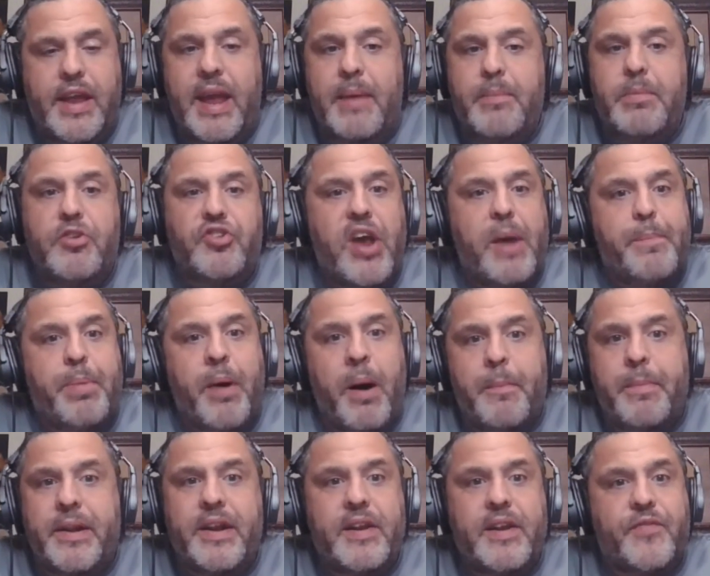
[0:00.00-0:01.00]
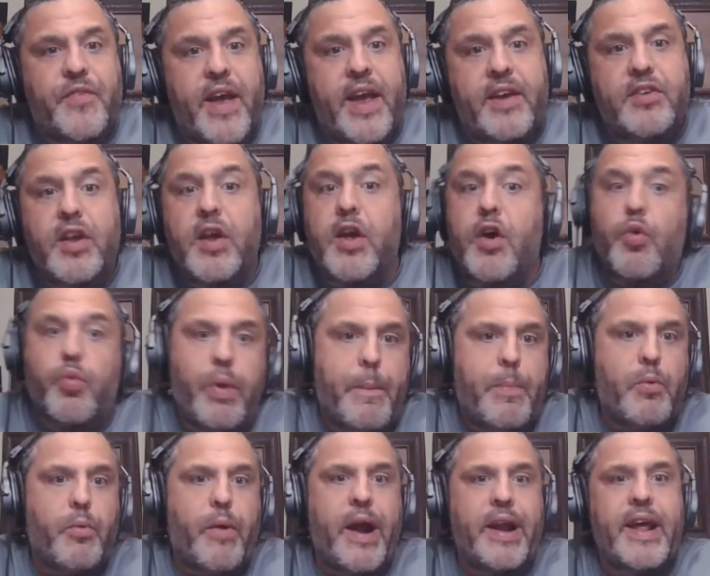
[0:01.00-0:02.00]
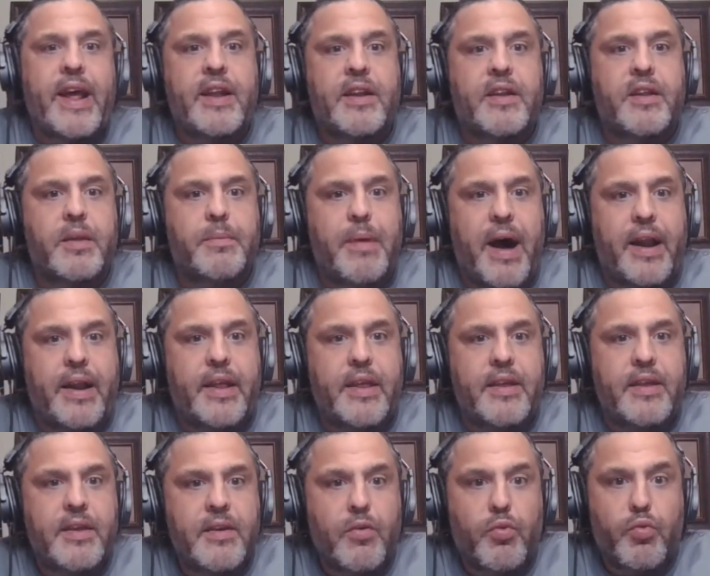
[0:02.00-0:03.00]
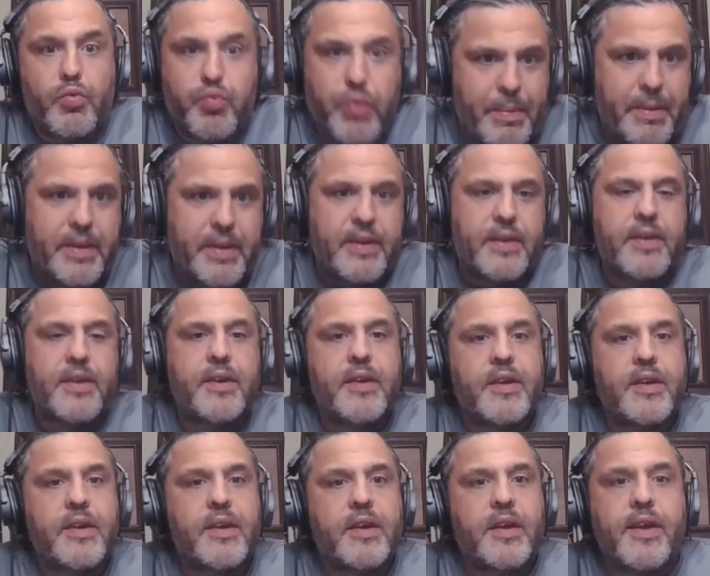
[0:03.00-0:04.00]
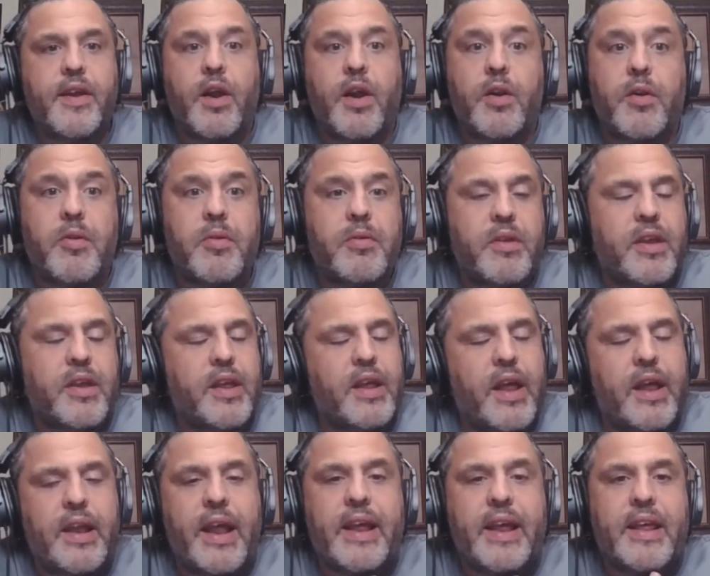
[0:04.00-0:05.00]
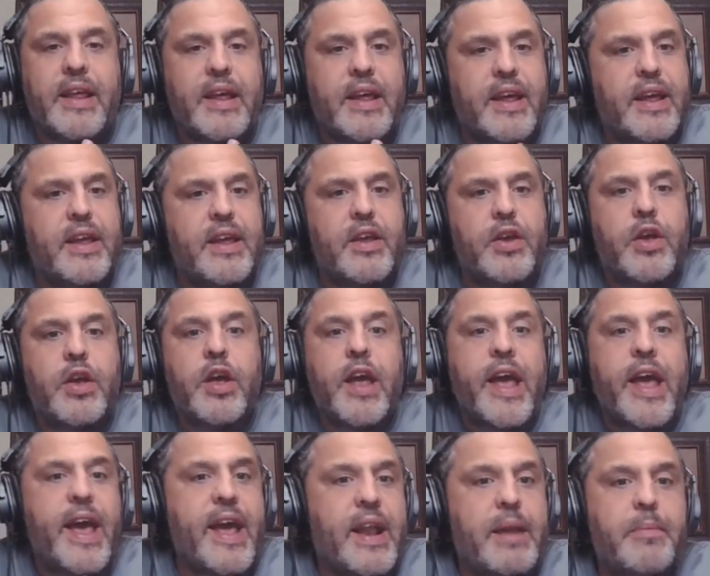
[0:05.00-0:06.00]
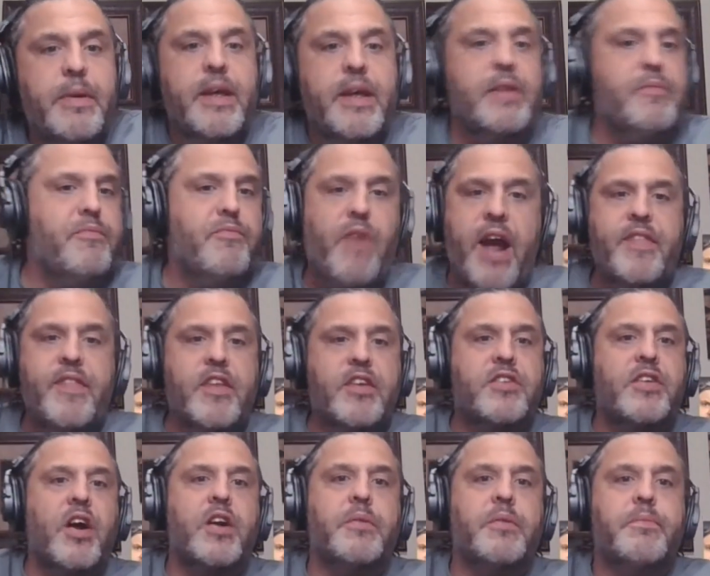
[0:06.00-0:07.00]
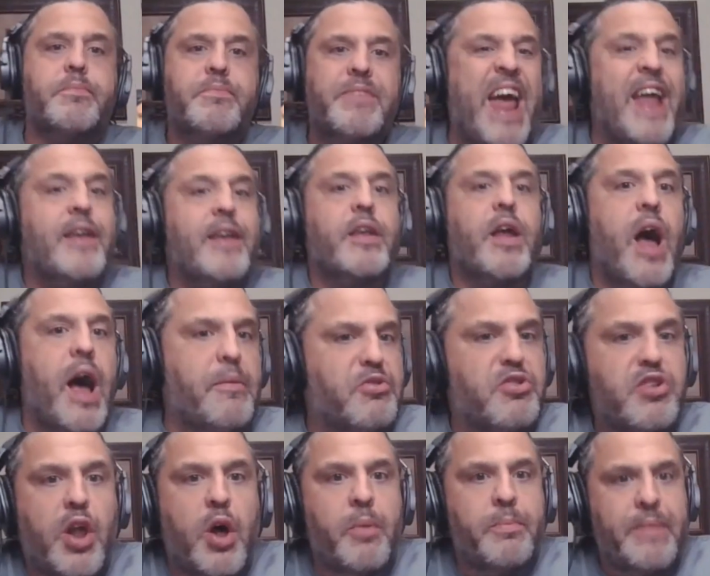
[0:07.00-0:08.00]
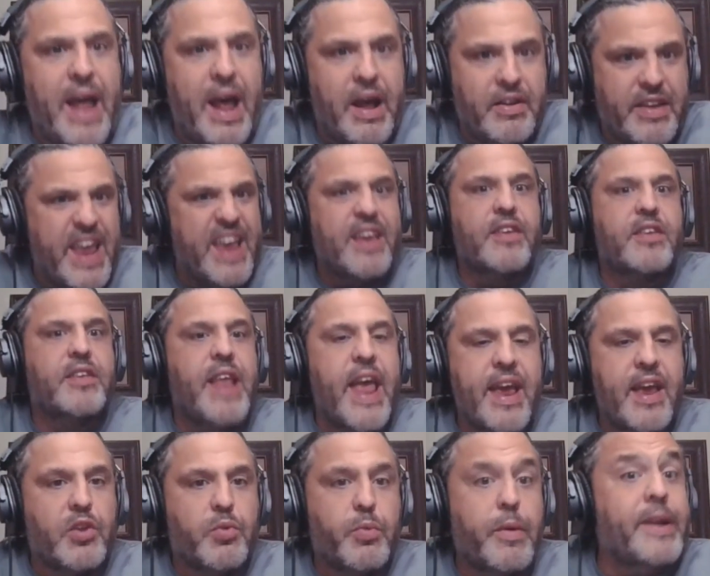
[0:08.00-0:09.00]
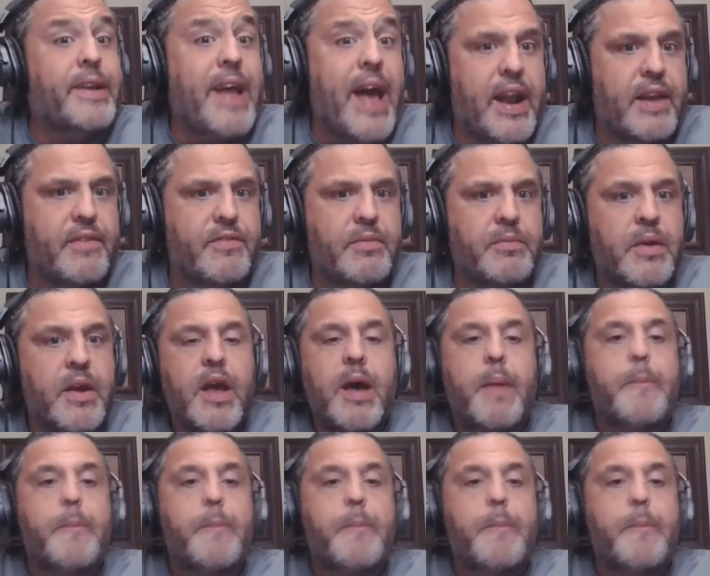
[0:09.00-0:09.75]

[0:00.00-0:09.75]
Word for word: keep the jab pumping in his face, rip the right hand to the body, rip it. You know, like hit him right in the sternum ten times, slow him down, take his take his wind out of him.